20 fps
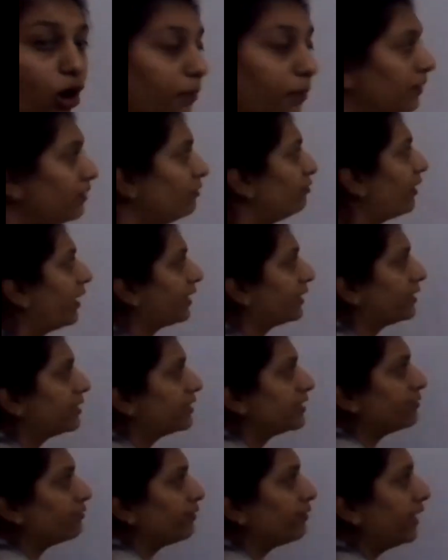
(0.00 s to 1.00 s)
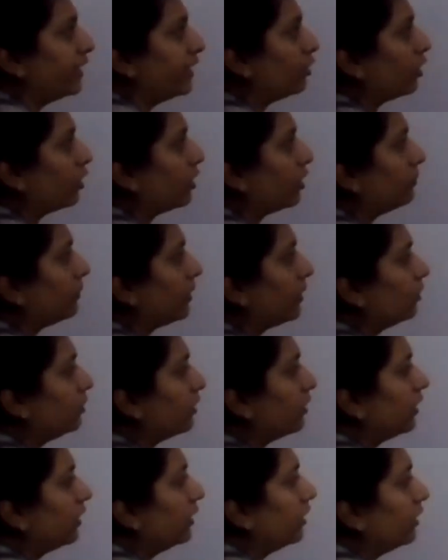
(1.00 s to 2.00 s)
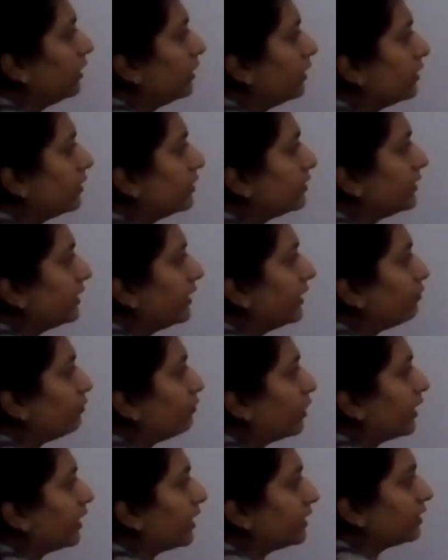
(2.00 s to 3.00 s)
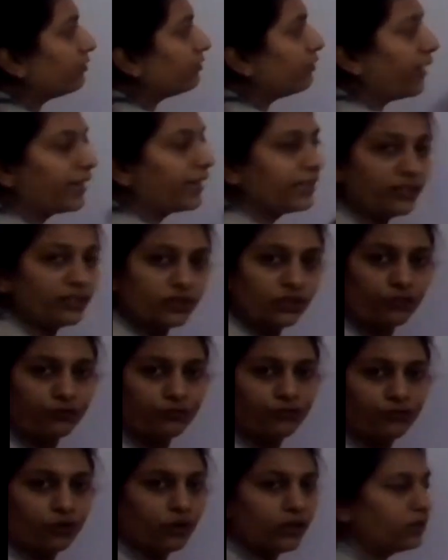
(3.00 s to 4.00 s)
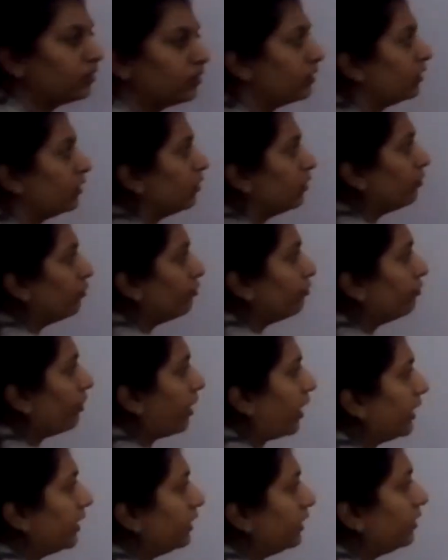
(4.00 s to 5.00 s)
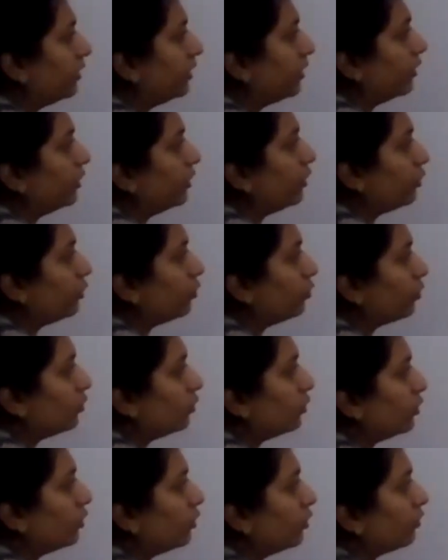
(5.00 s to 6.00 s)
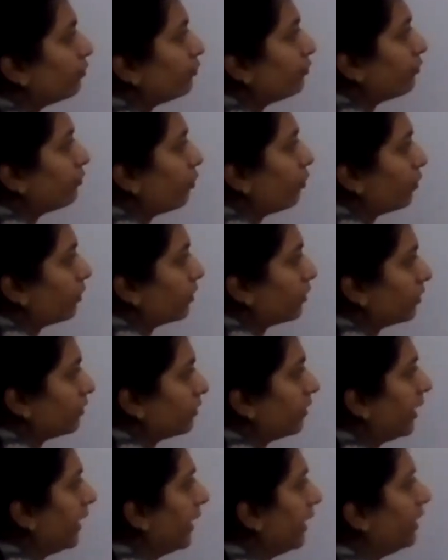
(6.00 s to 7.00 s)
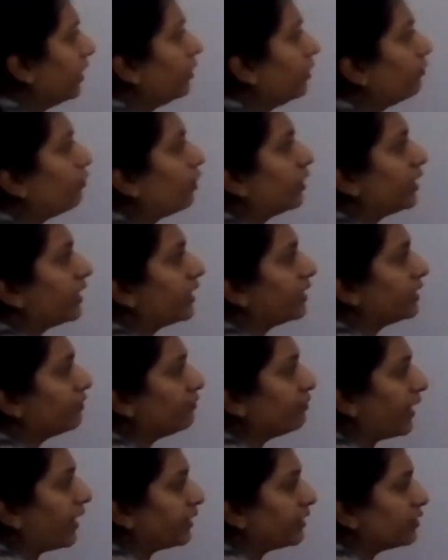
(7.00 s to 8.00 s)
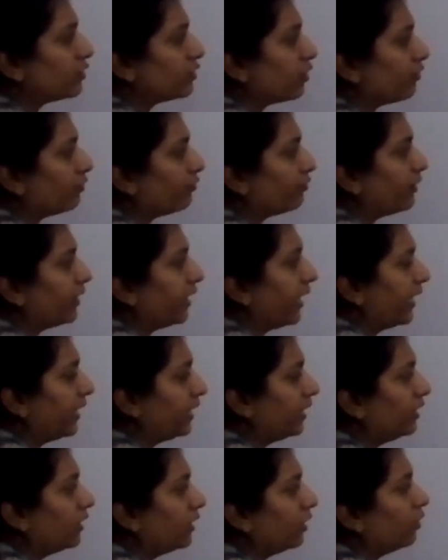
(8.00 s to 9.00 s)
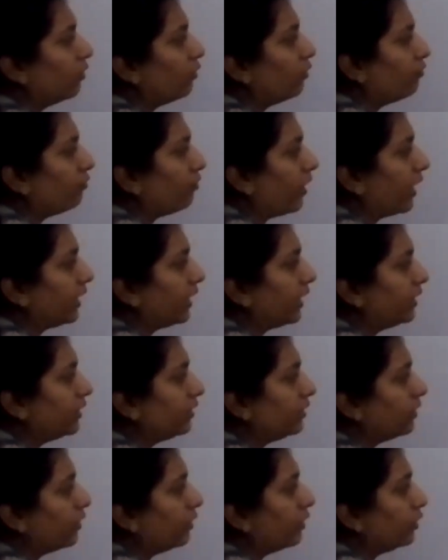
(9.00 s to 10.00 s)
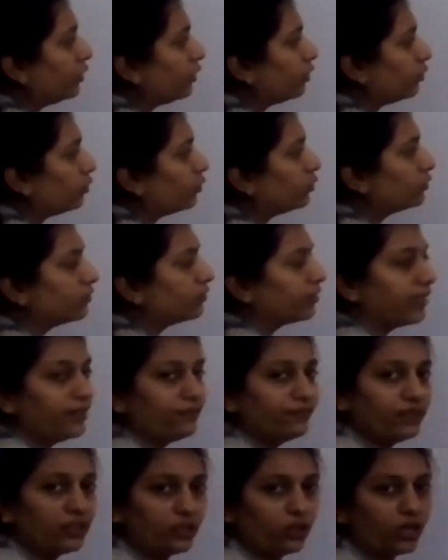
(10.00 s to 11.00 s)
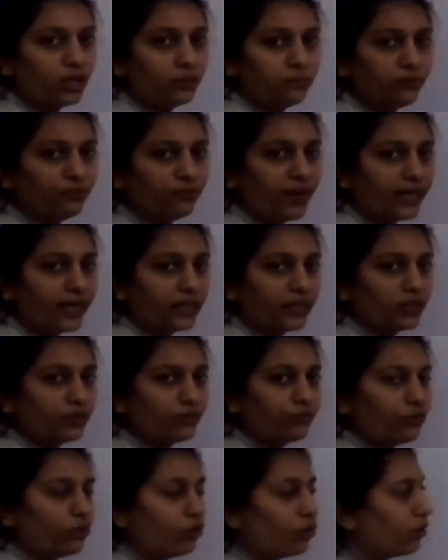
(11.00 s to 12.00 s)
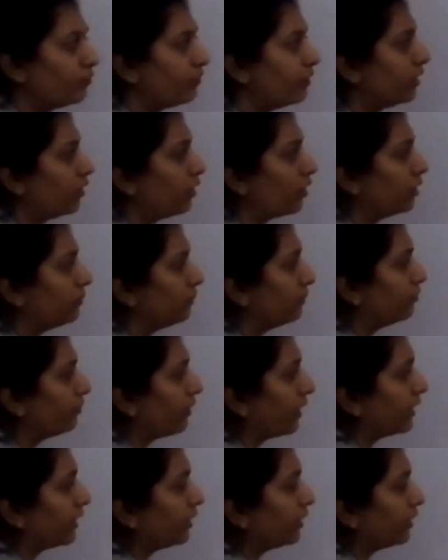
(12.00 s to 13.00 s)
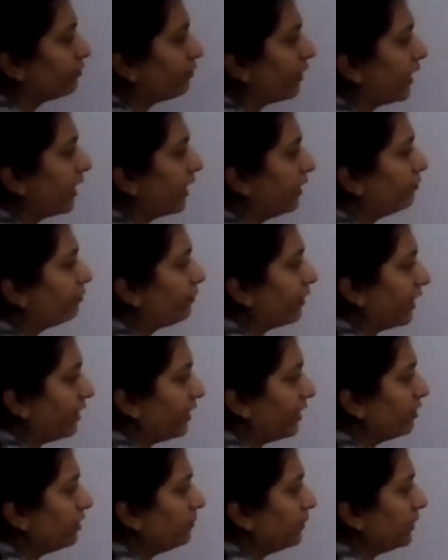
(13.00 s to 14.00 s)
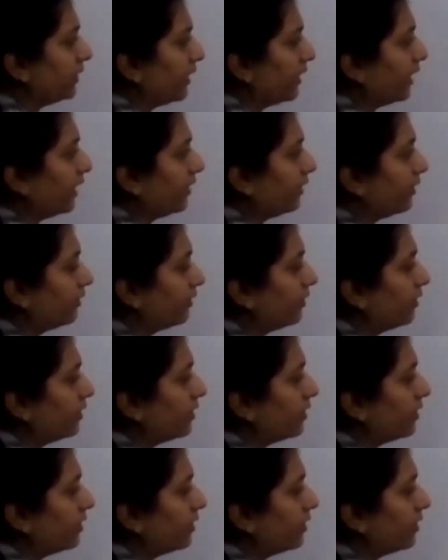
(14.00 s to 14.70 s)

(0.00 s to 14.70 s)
common factors if I talk about, see what are the factors of 4? 1, 2, 4, right? What are the factors of 10? 1, 2, 3 will not be factor, 4 will not be factor, 5 will be there,